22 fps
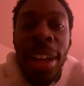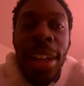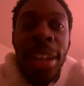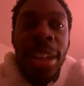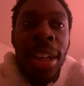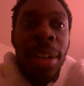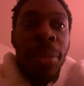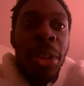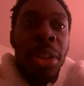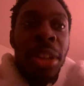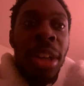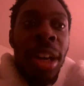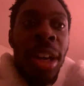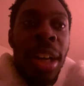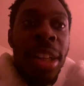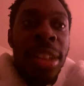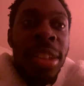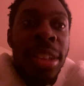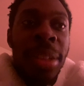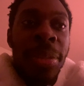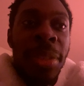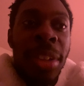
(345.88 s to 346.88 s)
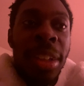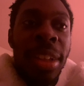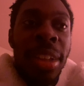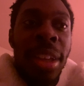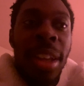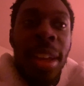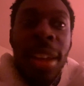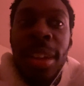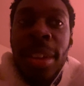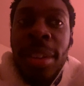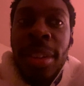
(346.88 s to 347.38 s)
come across them
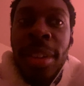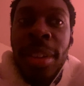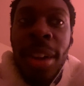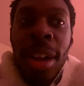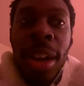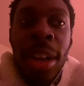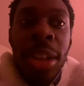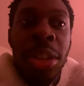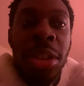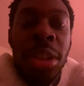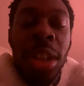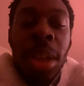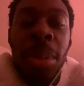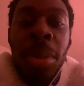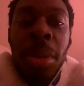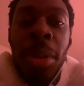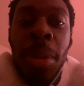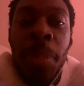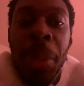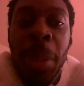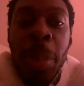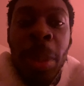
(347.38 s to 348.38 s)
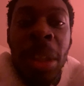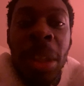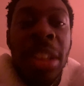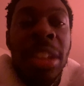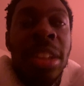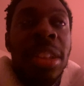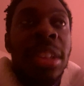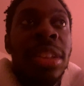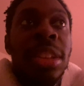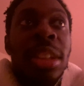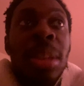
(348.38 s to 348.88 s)
and cause trouble. But it's
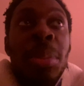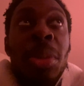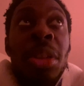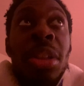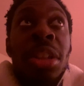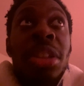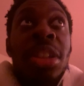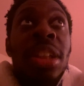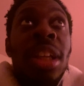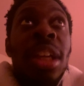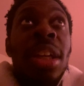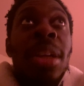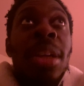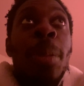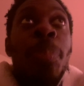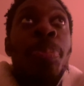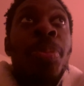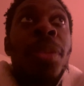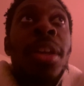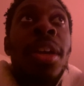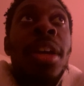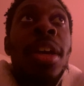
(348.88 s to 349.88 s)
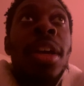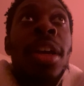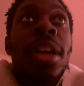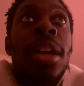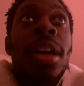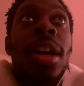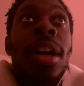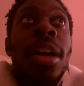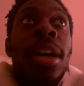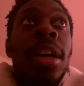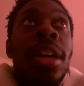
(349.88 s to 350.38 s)
similar to like
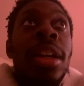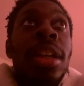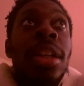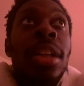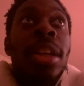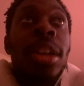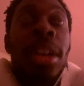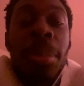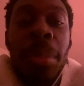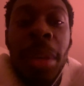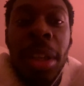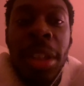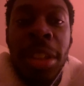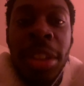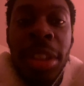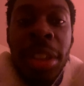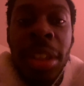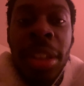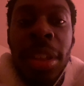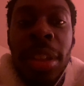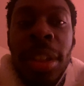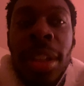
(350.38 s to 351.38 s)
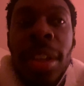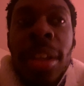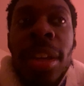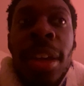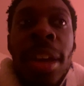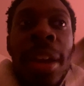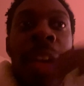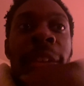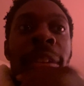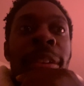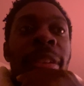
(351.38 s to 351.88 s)
Yurameshi
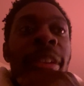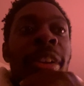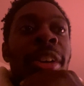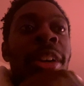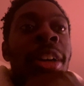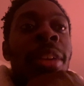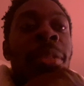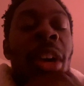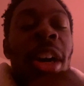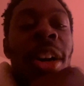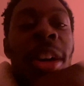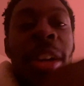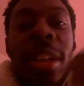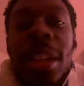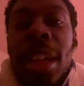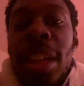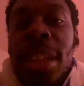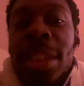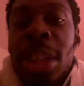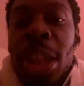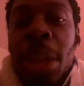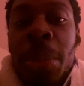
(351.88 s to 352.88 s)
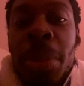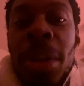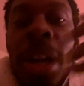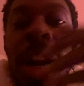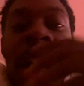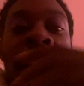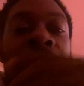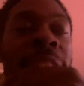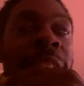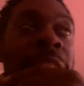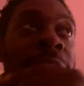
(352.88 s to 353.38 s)
and Kuribara. They took
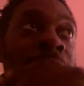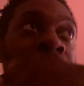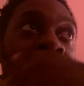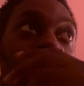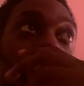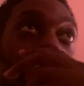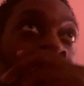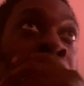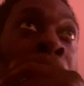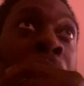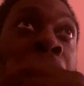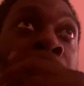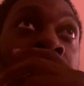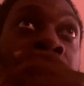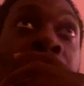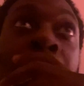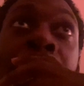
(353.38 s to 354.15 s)
pride in these things.